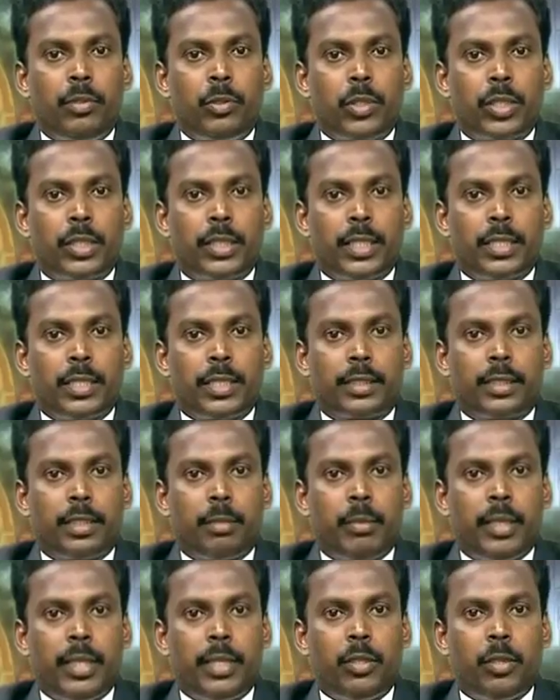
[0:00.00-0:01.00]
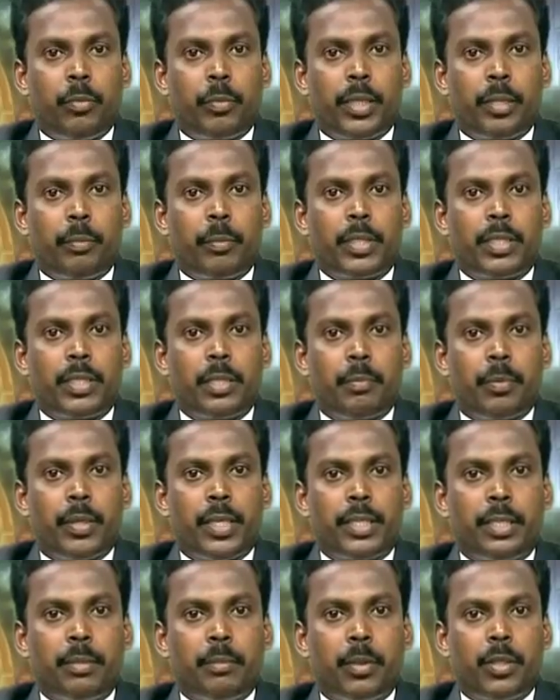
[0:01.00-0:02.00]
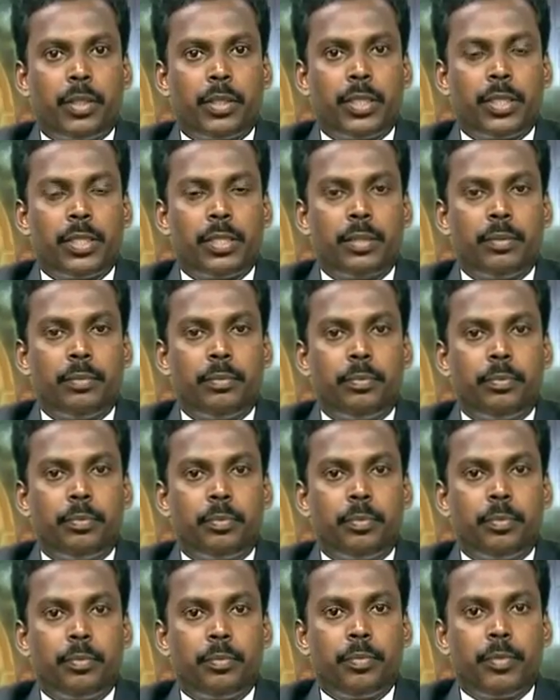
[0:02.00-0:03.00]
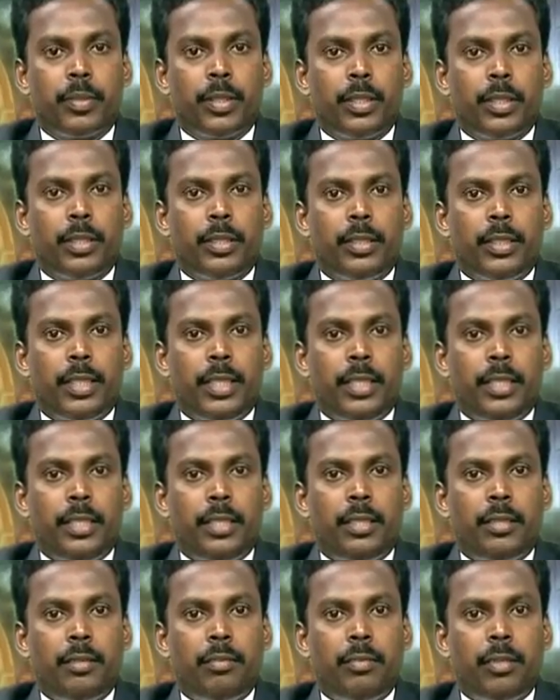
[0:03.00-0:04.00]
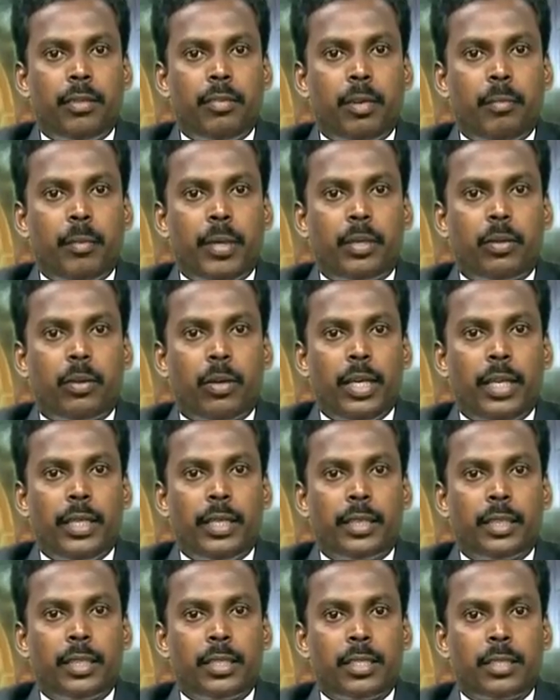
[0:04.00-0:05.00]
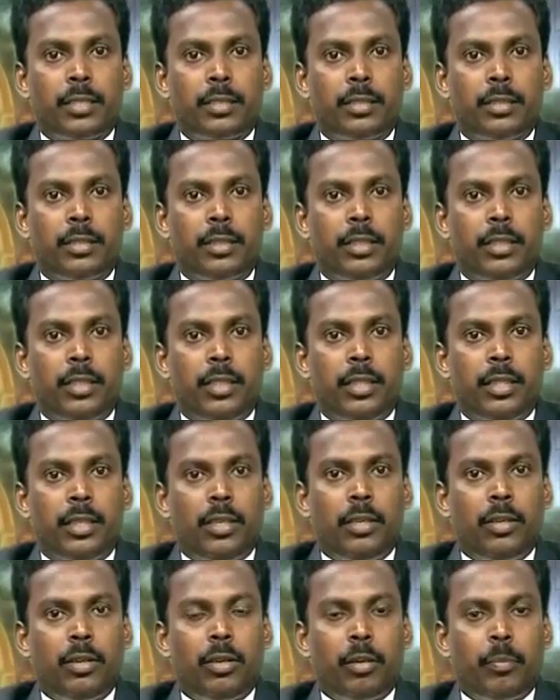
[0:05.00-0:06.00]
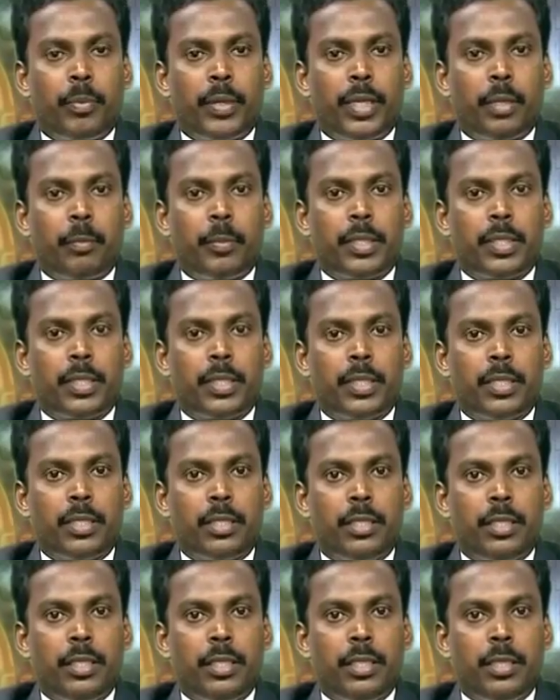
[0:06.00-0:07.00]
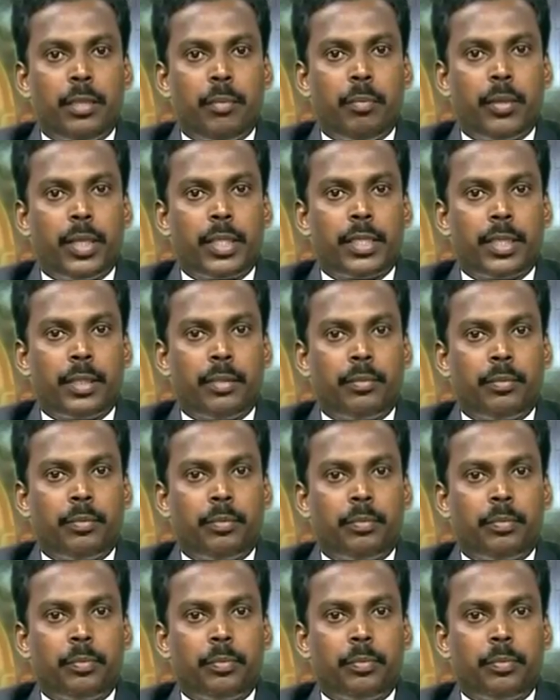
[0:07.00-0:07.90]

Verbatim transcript: which was constructed by an operator precedence parsing process, then we will be calling it as operator precedence parsing.